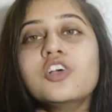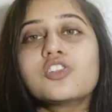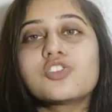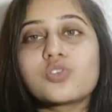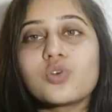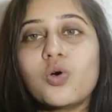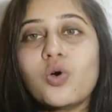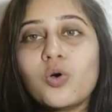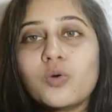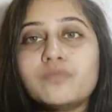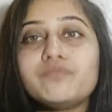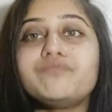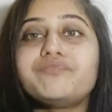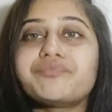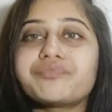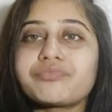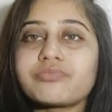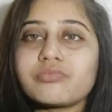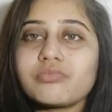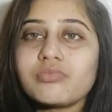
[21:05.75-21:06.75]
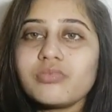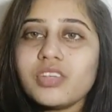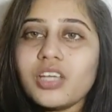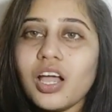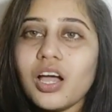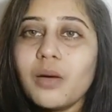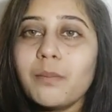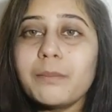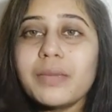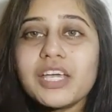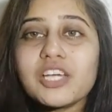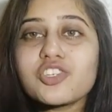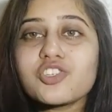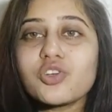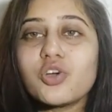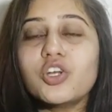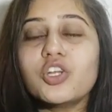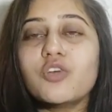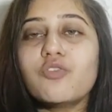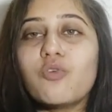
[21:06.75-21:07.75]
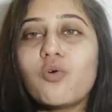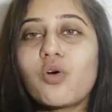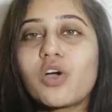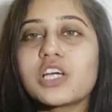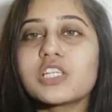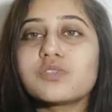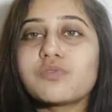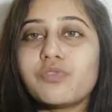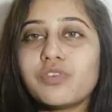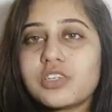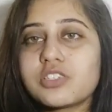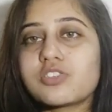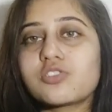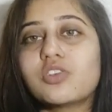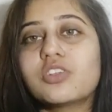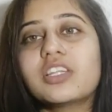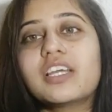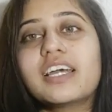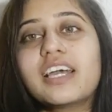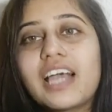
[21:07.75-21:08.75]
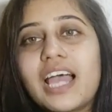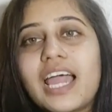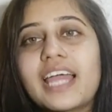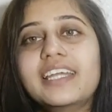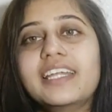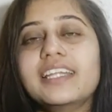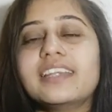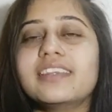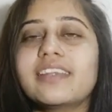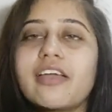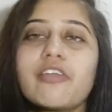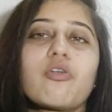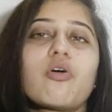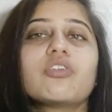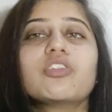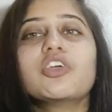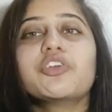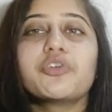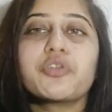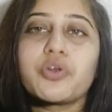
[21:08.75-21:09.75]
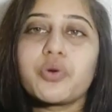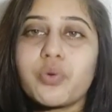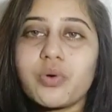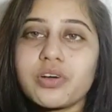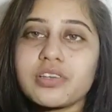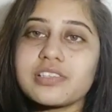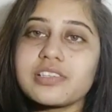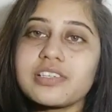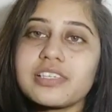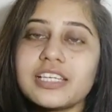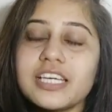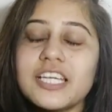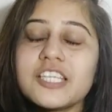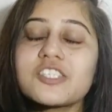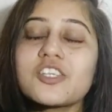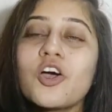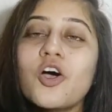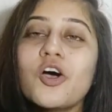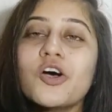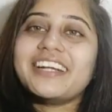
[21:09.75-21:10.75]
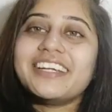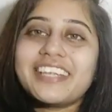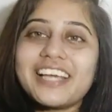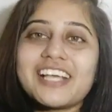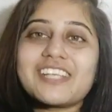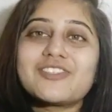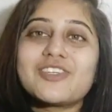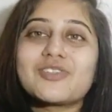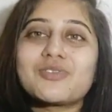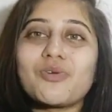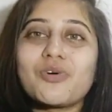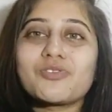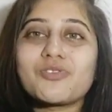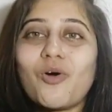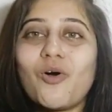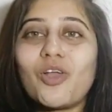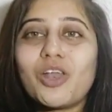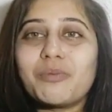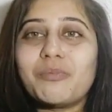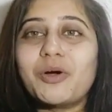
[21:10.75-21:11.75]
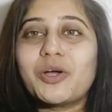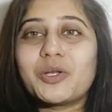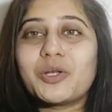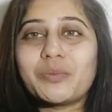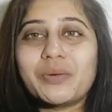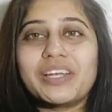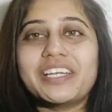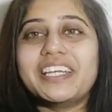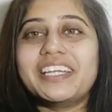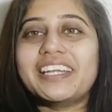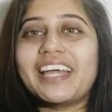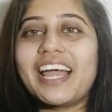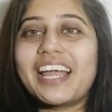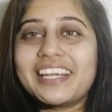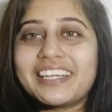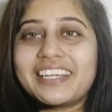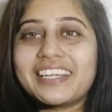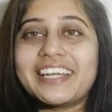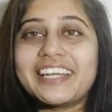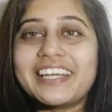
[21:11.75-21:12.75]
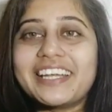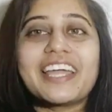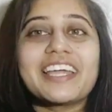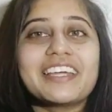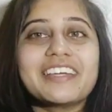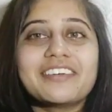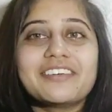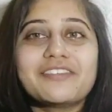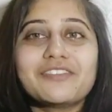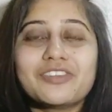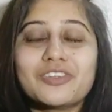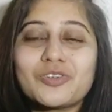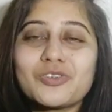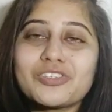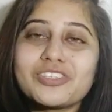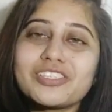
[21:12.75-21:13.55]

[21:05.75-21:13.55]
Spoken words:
So make sure you focus first on the guide and then on the universities. And yes, this was all about 2019.